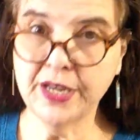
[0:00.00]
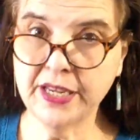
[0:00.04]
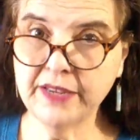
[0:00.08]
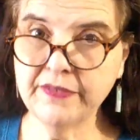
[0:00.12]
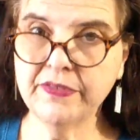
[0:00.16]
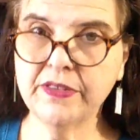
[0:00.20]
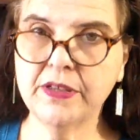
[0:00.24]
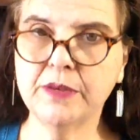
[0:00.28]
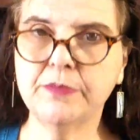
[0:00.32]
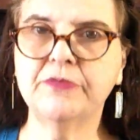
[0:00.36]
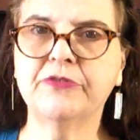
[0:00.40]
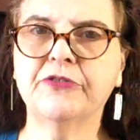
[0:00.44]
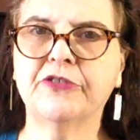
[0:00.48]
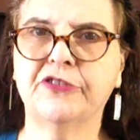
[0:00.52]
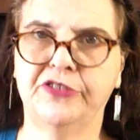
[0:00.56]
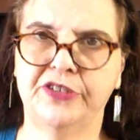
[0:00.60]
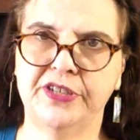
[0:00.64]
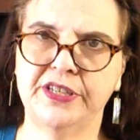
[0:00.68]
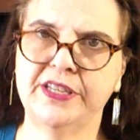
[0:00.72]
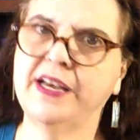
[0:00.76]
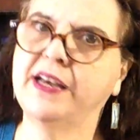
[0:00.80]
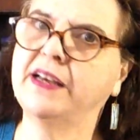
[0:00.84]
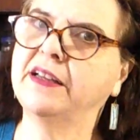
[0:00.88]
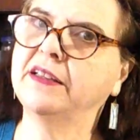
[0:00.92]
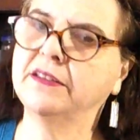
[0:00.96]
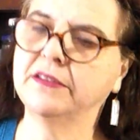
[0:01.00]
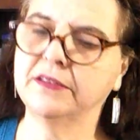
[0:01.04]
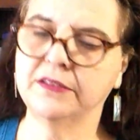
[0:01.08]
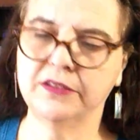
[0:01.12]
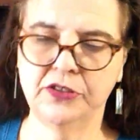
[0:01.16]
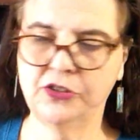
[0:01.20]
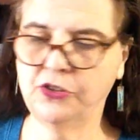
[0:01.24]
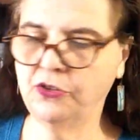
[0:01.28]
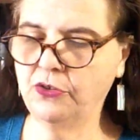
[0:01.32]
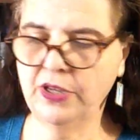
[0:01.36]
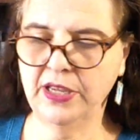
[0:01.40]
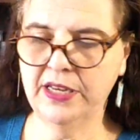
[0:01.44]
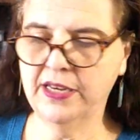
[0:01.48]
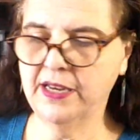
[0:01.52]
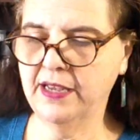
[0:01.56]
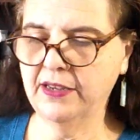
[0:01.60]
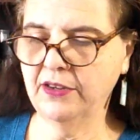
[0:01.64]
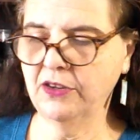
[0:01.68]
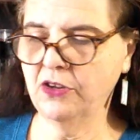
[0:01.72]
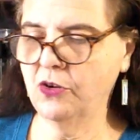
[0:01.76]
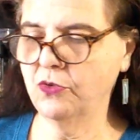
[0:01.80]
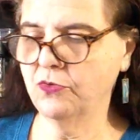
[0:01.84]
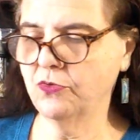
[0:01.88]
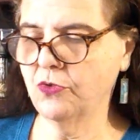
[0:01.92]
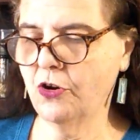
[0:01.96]
of them for $1. You cannot
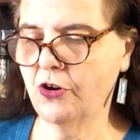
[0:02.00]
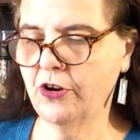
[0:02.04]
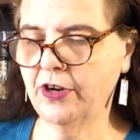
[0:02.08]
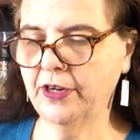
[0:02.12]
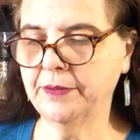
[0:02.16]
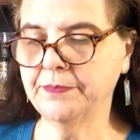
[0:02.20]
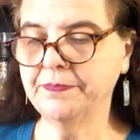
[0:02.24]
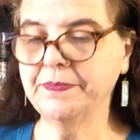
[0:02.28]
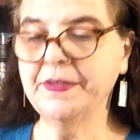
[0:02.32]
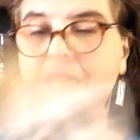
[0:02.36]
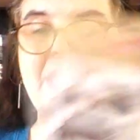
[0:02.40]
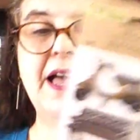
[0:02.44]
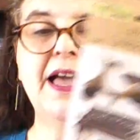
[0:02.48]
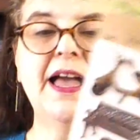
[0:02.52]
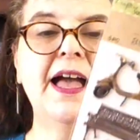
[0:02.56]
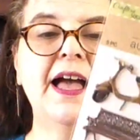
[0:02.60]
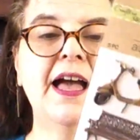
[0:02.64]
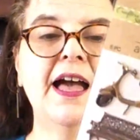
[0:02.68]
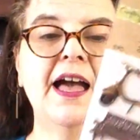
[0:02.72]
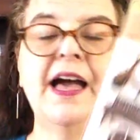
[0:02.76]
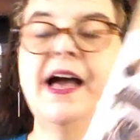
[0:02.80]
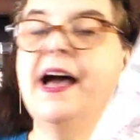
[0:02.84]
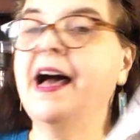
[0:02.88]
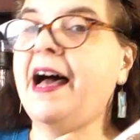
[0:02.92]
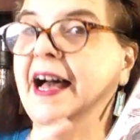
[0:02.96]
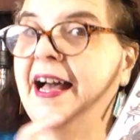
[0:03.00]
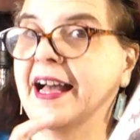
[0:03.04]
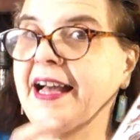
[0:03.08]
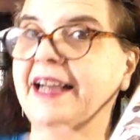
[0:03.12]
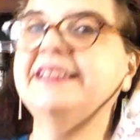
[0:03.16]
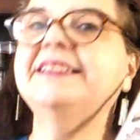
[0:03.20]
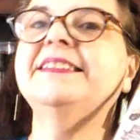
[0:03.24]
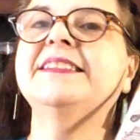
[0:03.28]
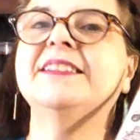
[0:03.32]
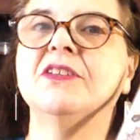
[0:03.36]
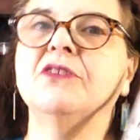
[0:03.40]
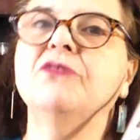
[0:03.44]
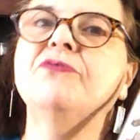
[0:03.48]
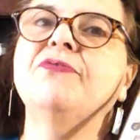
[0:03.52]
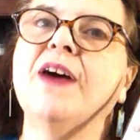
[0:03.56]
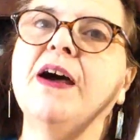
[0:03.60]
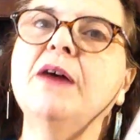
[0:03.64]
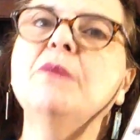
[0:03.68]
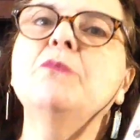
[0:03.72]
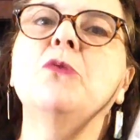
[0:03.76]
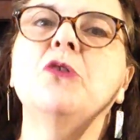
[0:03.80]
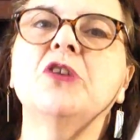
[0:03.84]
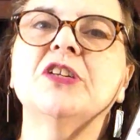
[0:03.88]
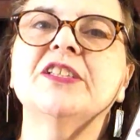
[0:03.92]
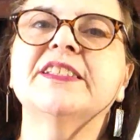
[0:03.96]
go wrong. I still
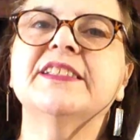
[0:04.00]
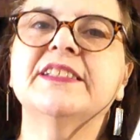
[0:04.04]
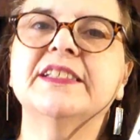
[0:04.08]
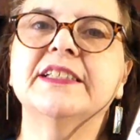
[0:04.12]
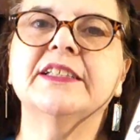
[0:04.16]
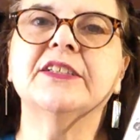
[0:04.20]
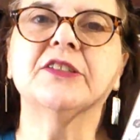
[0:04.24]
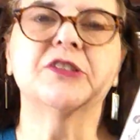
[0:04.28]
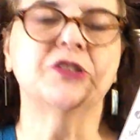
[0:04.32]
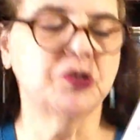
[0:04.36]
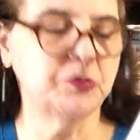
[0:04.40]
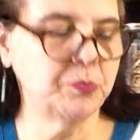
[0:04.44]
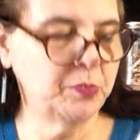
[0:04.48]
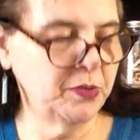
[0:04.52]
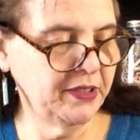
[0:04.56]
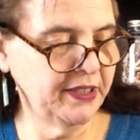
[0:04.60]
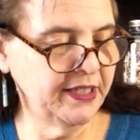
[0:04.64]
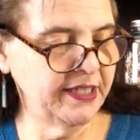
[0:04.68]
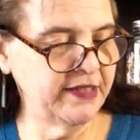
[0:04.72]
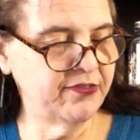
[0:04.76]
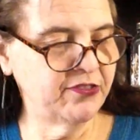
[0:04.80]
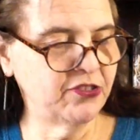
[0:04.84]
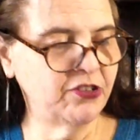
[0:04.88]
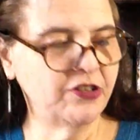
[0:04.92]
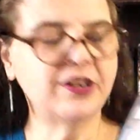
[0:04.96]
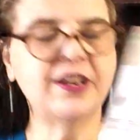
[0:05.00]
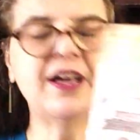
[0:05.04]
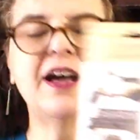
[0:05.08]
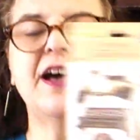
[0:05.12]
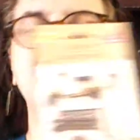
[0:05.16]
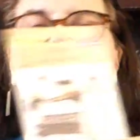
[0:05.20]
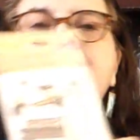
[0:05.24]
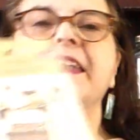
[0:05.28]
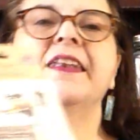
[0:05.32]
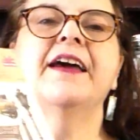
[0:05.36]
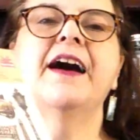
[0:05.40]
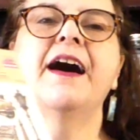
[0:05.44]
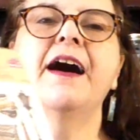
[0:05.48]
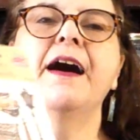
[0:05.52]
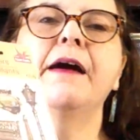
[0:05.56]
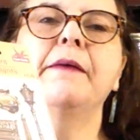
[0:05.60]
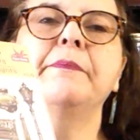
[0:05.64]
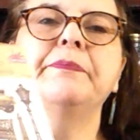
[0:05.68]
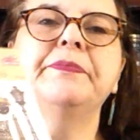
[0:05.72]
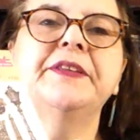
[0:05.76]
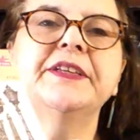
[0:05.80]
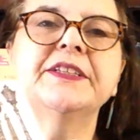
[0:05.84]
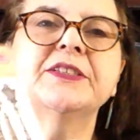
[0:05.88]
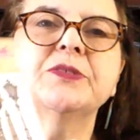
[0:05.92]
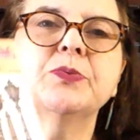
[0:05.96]
found more stickers, believe it or not.
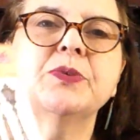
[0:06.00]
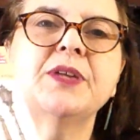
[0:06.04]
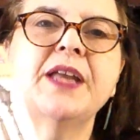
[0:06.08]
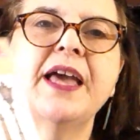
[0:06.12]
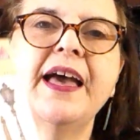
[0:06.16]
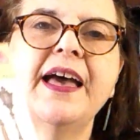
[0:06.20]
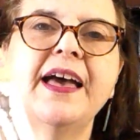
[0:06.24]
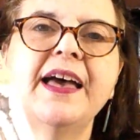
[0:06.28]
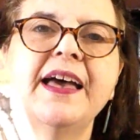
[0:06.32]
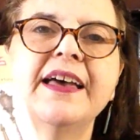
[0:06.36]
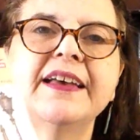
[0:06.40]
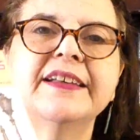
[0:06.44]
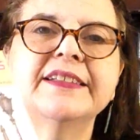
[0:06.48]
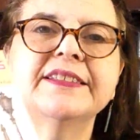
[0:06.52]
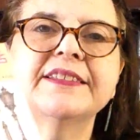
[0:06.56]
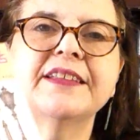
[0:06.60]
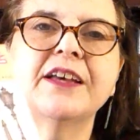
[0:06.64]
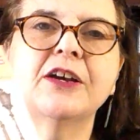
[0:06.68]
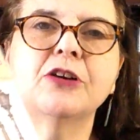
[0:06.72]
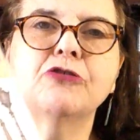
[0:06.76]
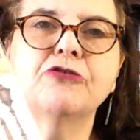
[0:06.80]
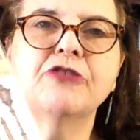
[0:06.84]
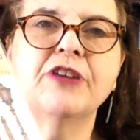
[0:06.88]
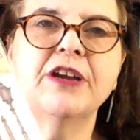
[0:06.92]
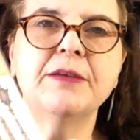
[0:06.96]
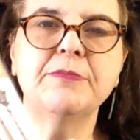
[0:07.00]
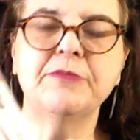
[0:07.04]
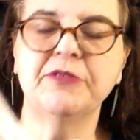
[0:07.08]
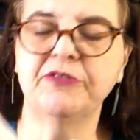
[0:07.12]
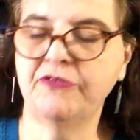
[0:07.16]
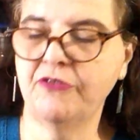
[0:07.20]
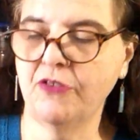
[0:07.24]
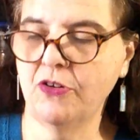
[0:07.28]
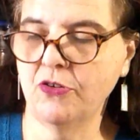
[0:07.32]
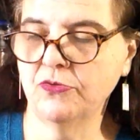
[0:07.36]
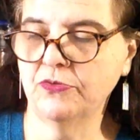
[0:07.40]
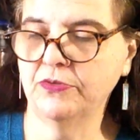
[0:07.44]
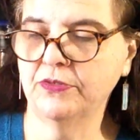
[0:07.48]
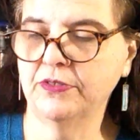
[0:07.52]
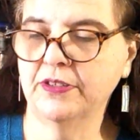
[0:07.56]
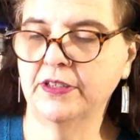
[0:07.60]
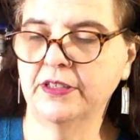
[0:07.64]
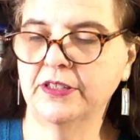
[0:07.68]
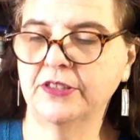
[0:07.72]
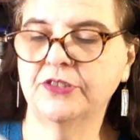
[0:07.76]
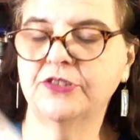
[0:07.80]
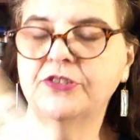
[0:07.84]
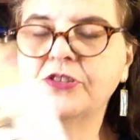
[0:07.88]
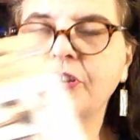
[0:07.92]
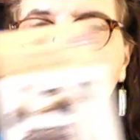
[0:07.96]
This one has a gramophone,
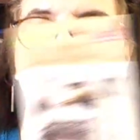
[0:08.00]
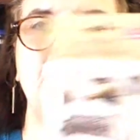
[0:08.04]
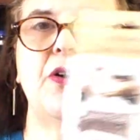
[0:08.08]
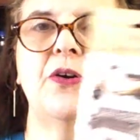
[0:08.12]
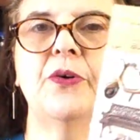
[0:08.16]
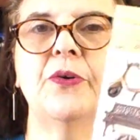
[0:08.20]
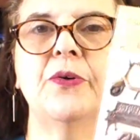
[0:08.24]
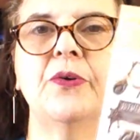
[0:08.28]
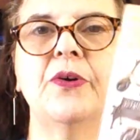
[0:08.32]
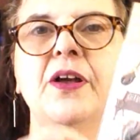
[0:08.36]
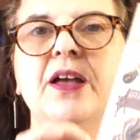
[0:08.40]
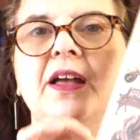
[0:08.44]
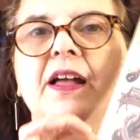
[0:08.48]
so